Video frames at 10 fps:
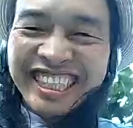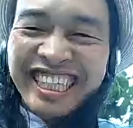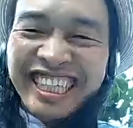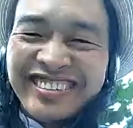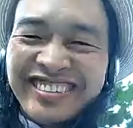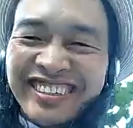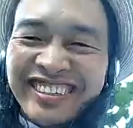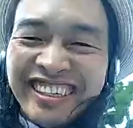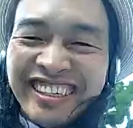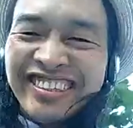shape compared
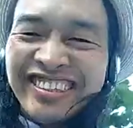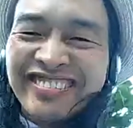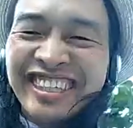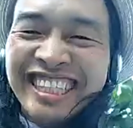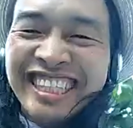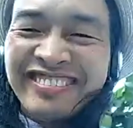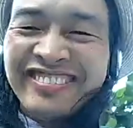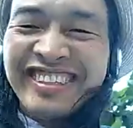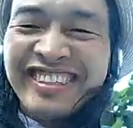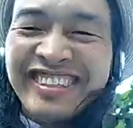to most places,
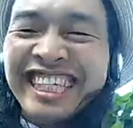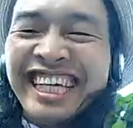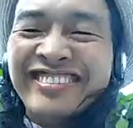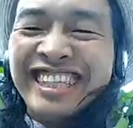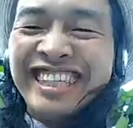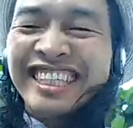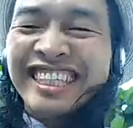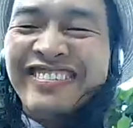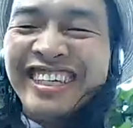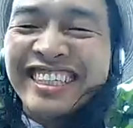again, because our
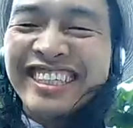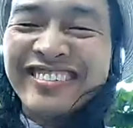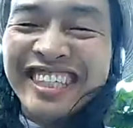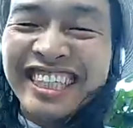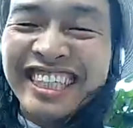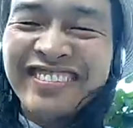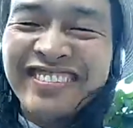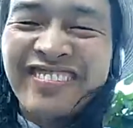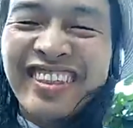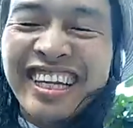fares weren't
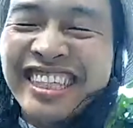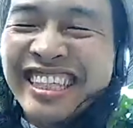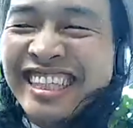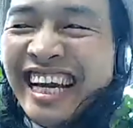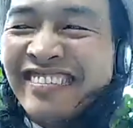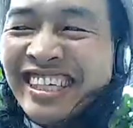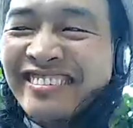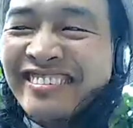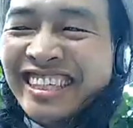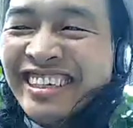that big of
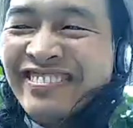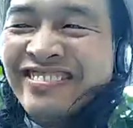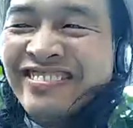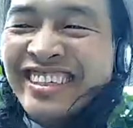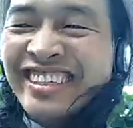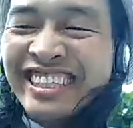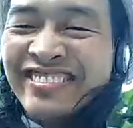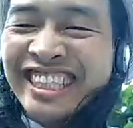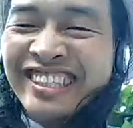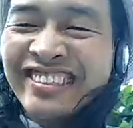a piece of the
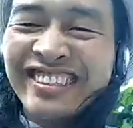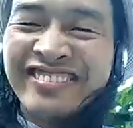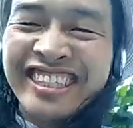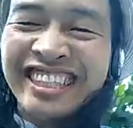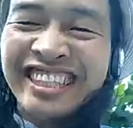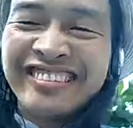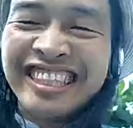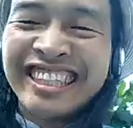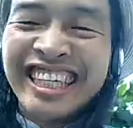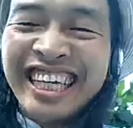puzzle to begin with.
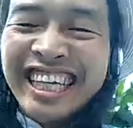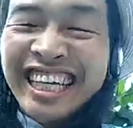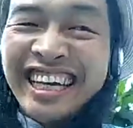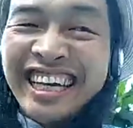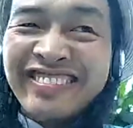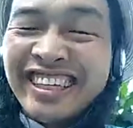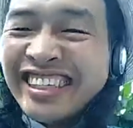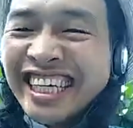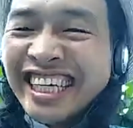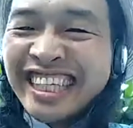But
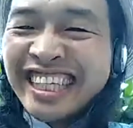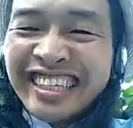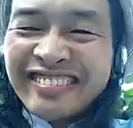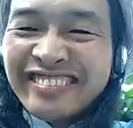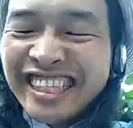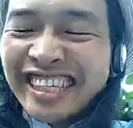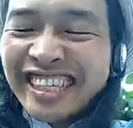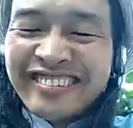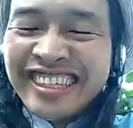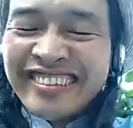again, we are
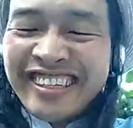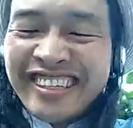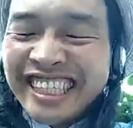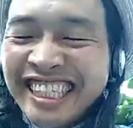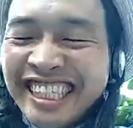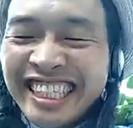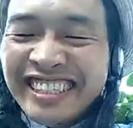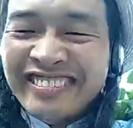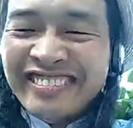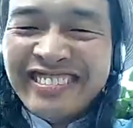one transit system.
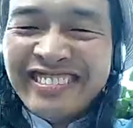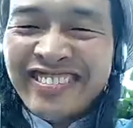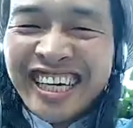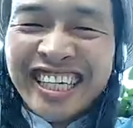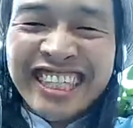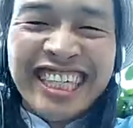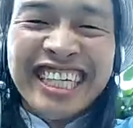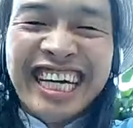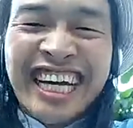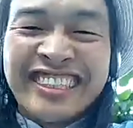If BART
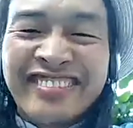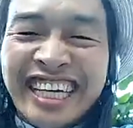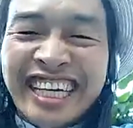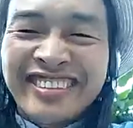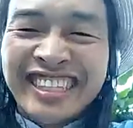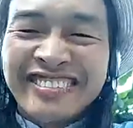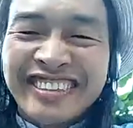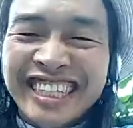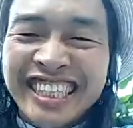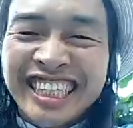has massive service
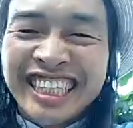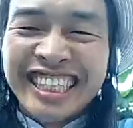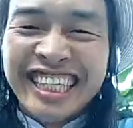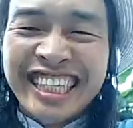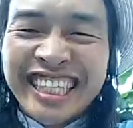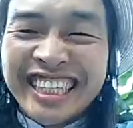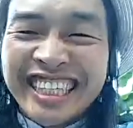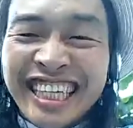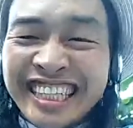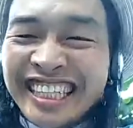cuts,
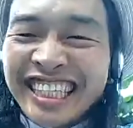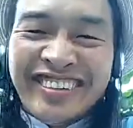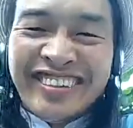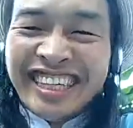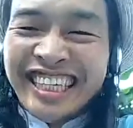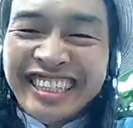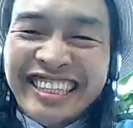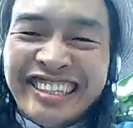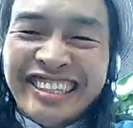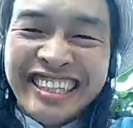that's going to affect AC
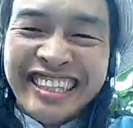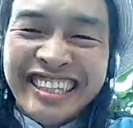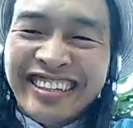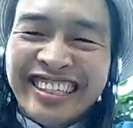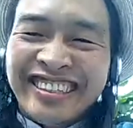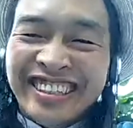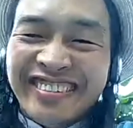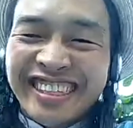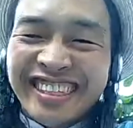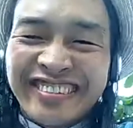transit ridership
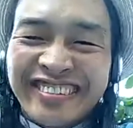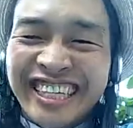as well